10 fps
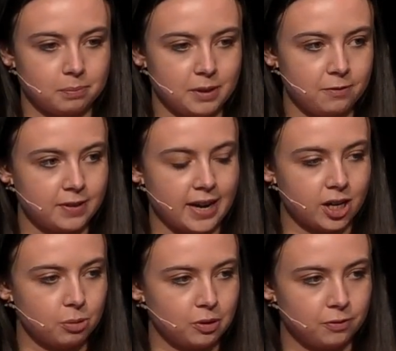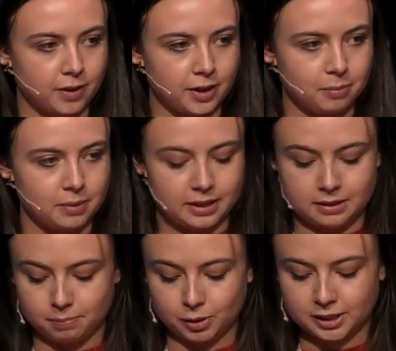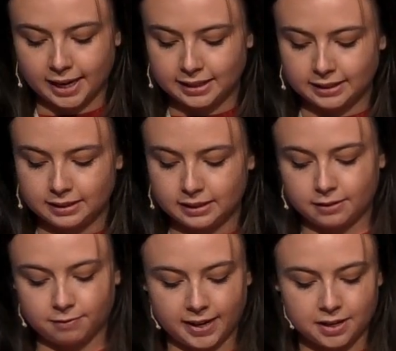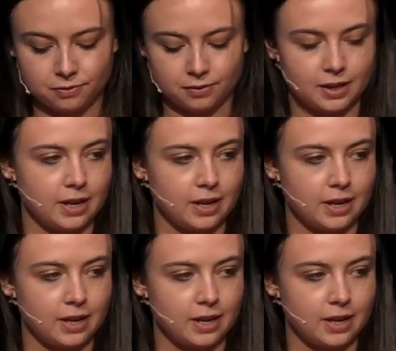beef and arable farm in Burntisland in Fife.